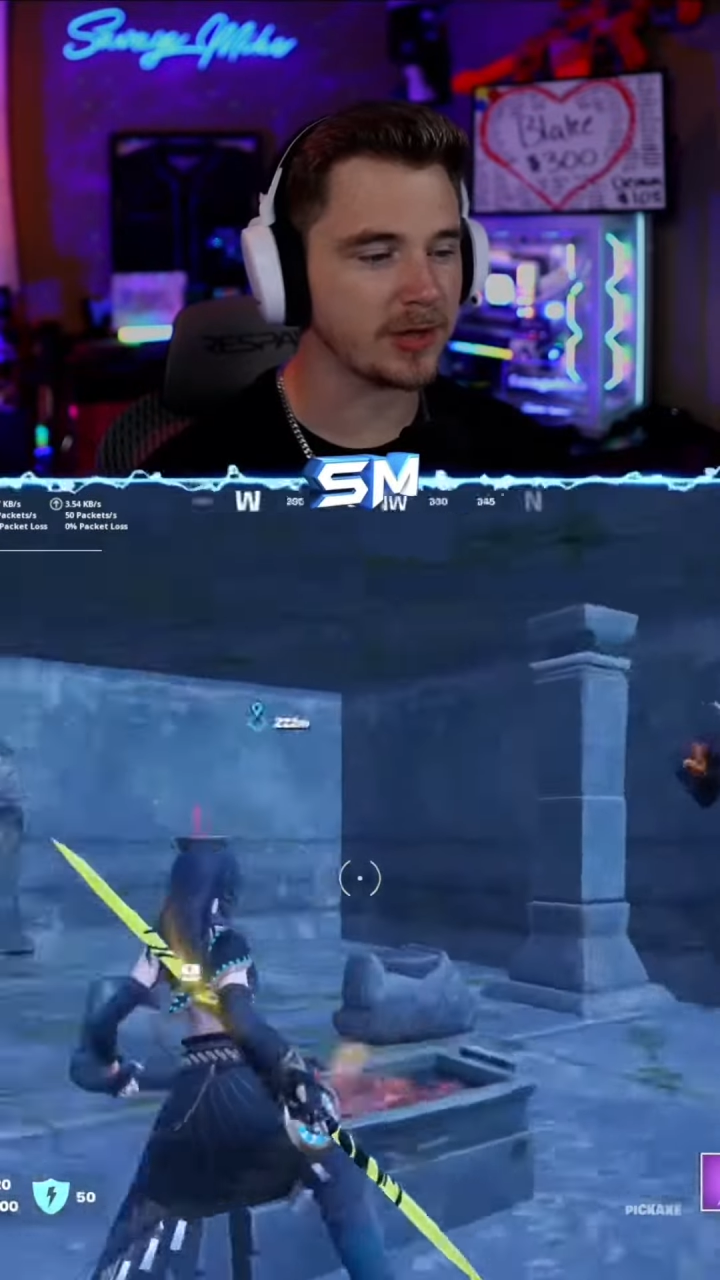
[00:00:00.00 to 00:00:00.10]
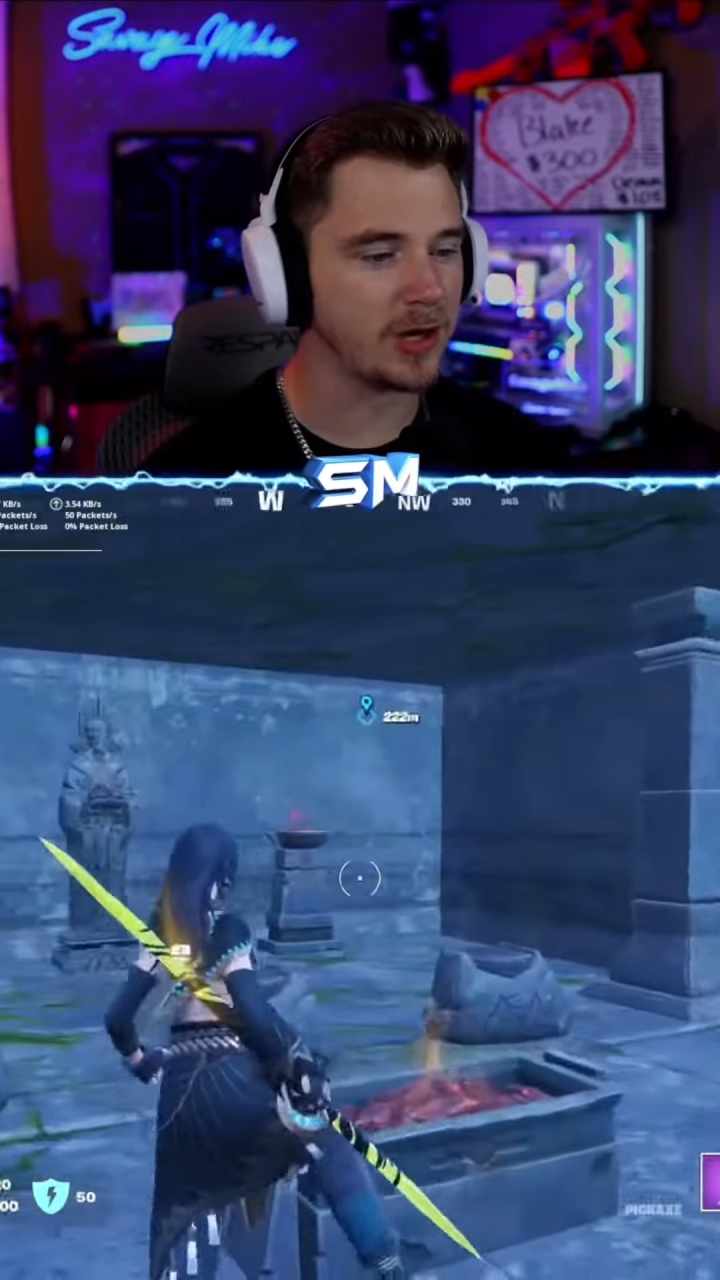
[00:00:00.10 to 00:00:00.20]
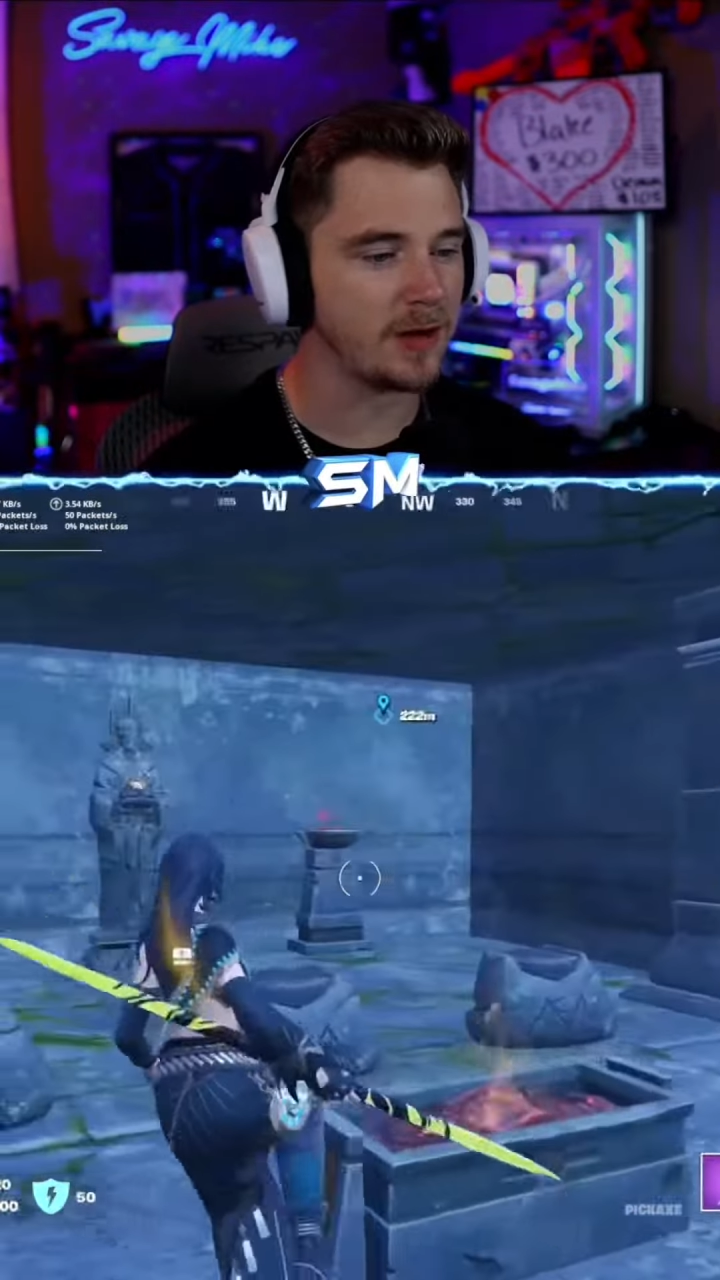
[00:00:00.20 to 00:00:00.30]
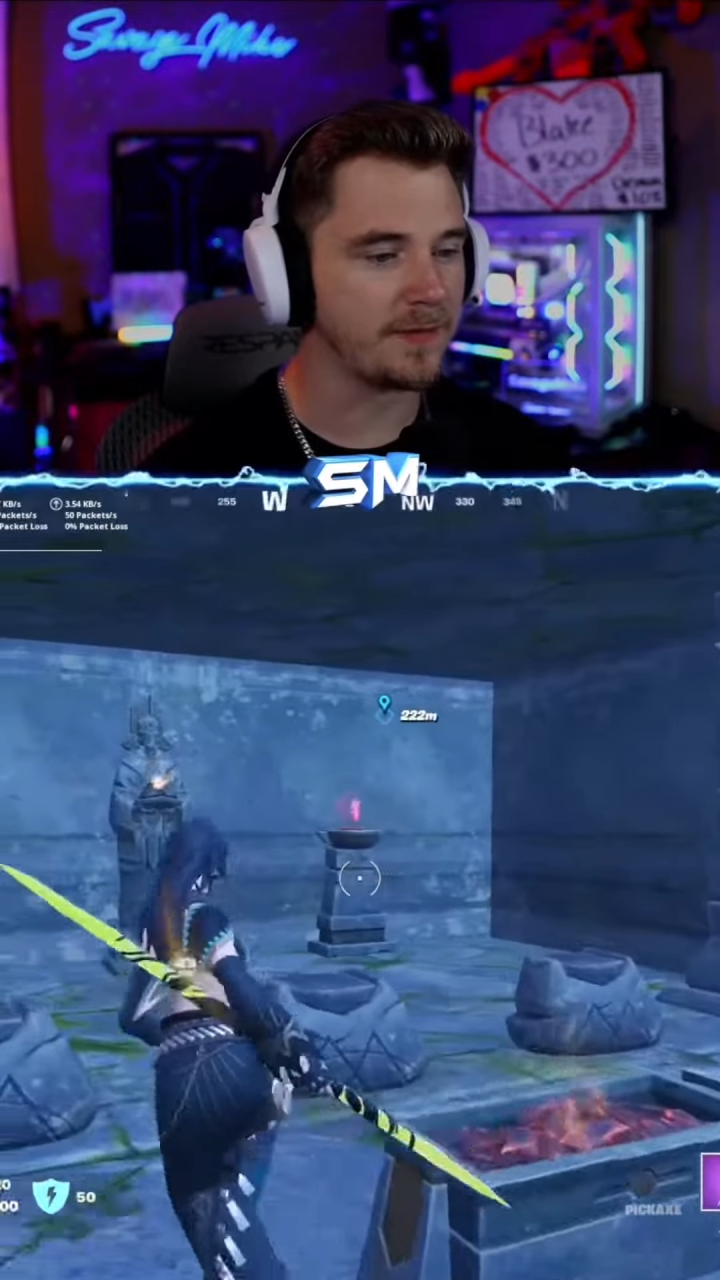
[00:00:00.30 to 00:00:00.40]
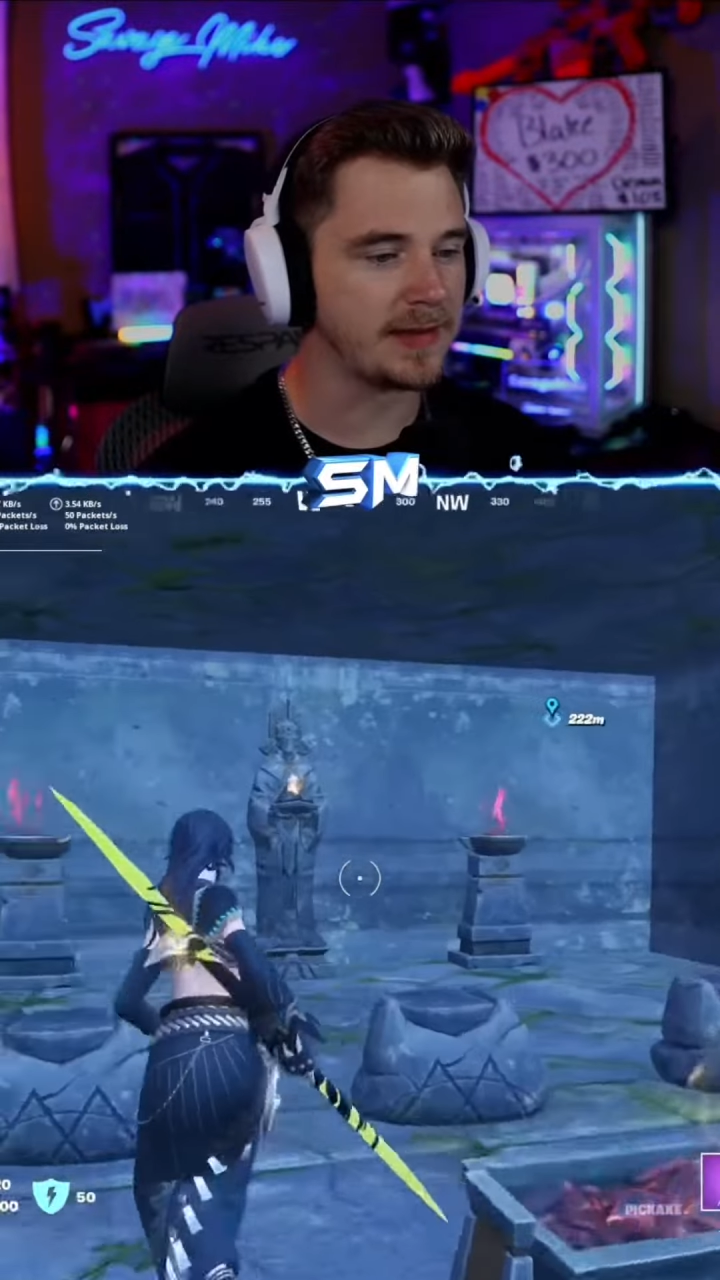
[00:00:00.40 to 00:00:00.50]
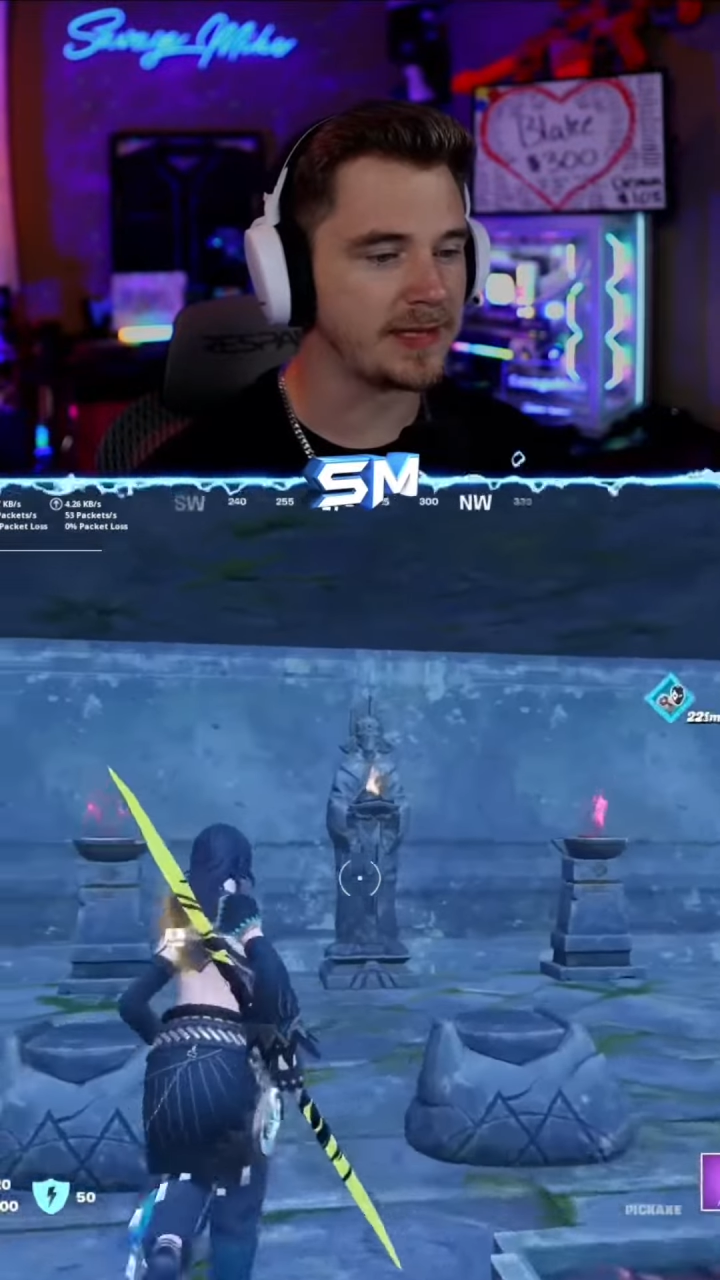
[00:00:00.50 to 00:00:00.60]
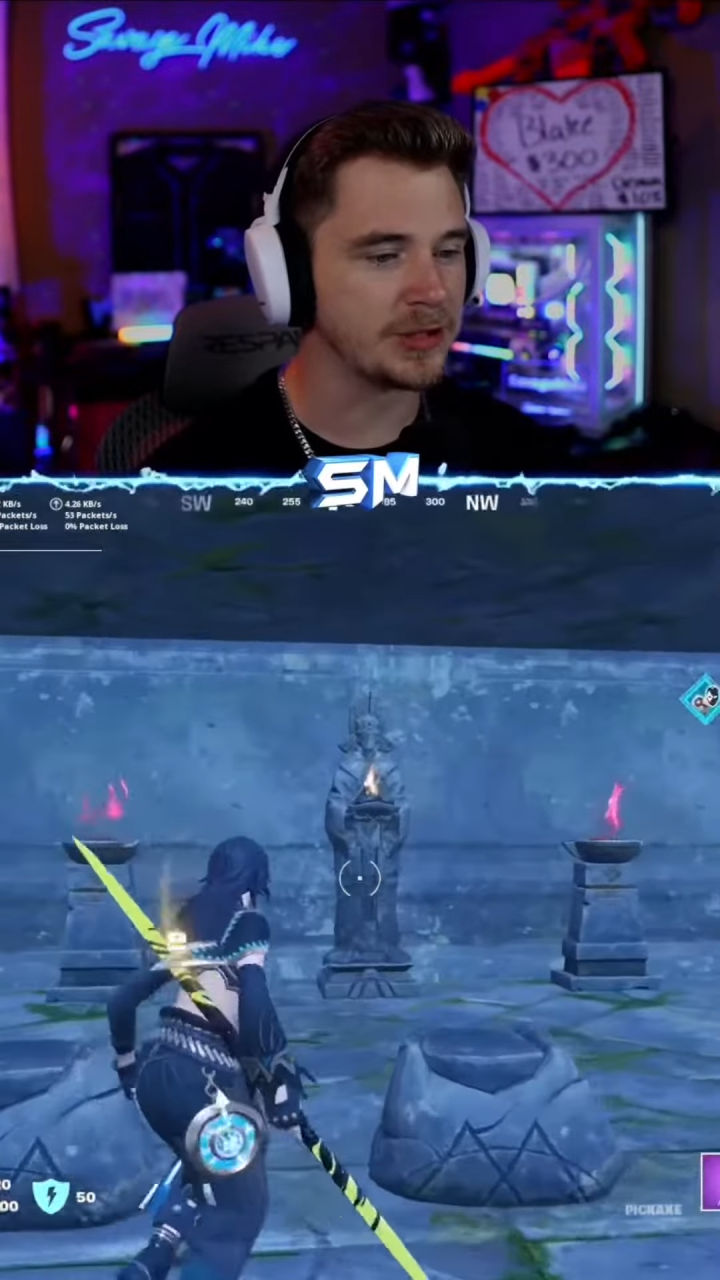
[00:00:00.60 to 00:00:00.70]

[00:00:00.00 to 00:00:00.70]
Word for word: off and these